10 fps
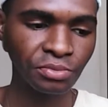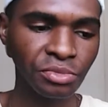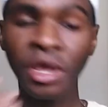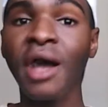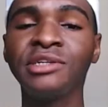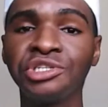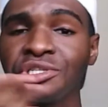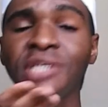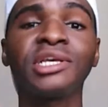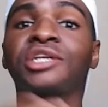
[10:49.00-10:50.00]
yeah, it just
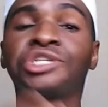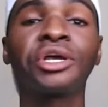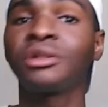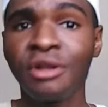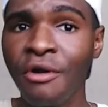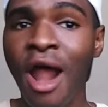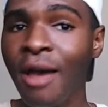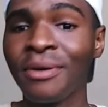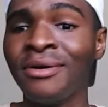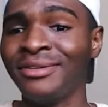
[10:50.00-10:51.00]
tastes like chicken in a
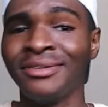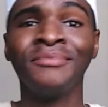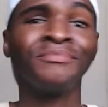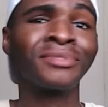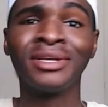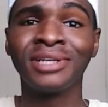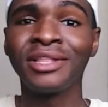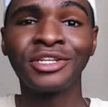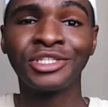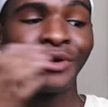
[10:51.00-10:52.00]
wrap. There's
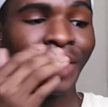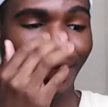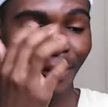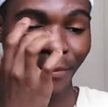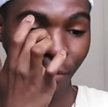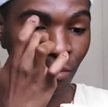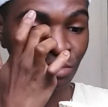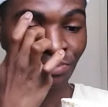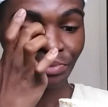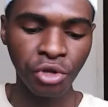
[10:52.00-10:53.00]
nothing to it.
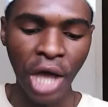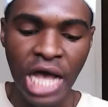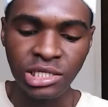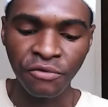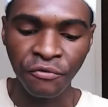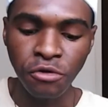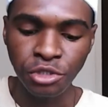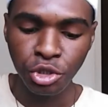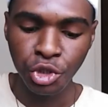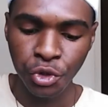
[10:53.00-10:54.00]
You guys,
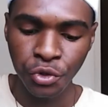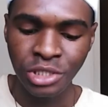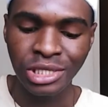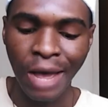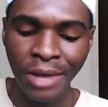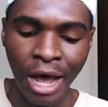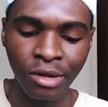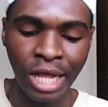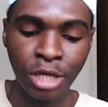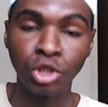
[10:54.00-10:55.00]
Frozen 2 is coming
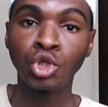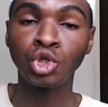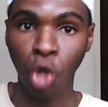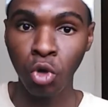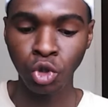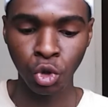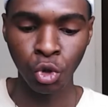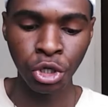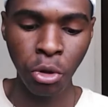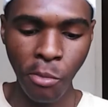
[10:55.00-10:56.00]
out like so
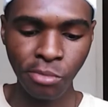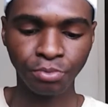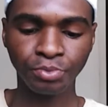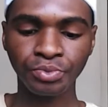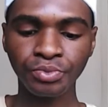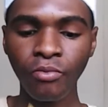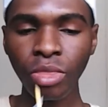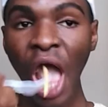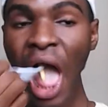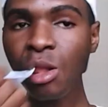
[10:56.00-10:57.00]
soon.
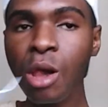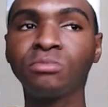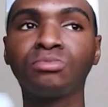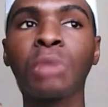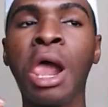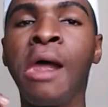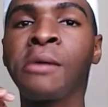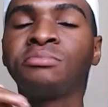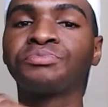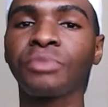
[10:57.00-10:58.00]

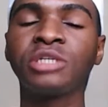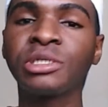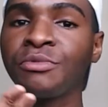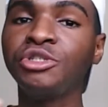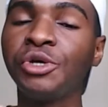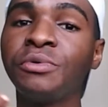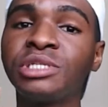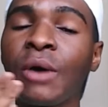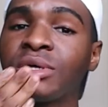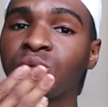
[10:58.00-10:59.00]
Some
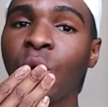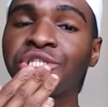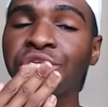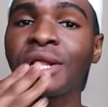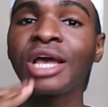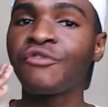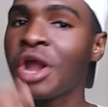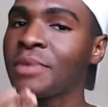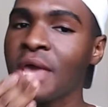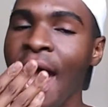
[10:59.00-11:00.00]
YouTubers I was watching, like Remy